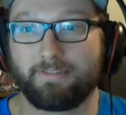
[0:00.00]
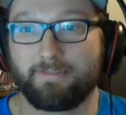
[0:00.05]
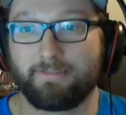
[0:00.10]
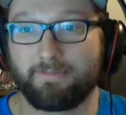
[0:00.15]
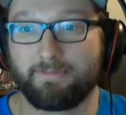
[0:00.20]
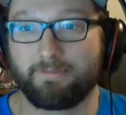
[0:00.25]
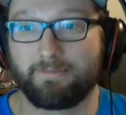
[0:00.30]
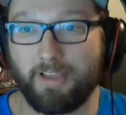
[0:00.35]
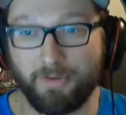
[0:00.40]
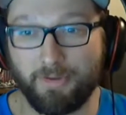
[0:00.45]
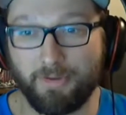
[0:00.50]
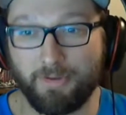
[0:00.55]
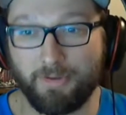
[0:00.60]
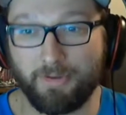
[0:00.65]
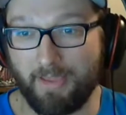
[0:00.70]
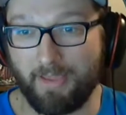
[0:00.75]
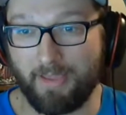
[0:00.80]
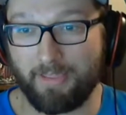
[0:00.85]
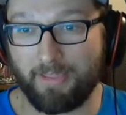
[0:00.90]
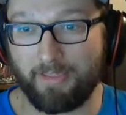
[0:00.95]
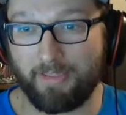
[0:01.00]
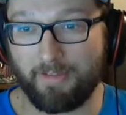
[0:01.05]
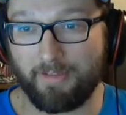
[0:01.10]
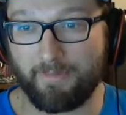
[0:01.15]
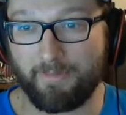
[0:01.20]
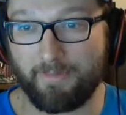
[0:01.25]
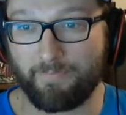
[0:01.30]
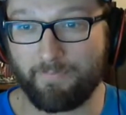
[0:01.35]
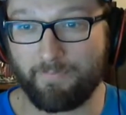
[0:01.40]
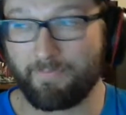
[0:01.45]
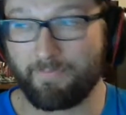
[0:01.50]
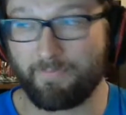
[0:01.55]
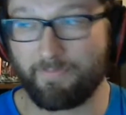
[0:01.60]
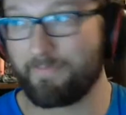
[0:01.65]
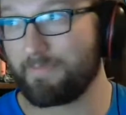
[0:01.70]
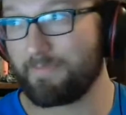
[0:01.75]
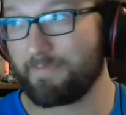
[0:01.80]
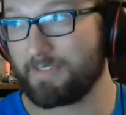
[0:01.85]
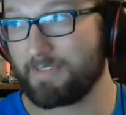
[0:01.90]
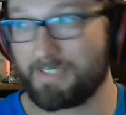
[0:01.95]
let me do math,
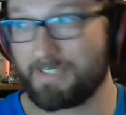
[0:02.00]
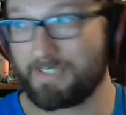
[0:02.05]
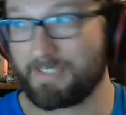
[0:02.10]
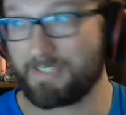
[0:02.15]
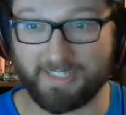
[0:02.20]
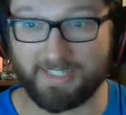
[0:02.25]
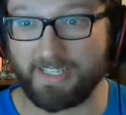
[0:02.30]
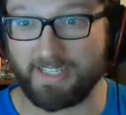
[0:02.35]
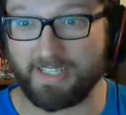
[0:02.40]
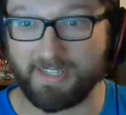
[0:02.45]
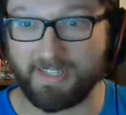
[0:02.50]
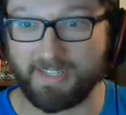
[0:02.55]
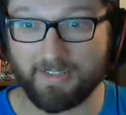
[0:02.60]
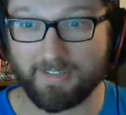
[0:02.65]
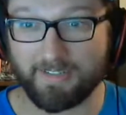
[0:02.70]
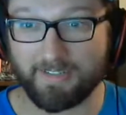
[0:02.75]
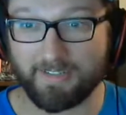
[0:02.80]
16.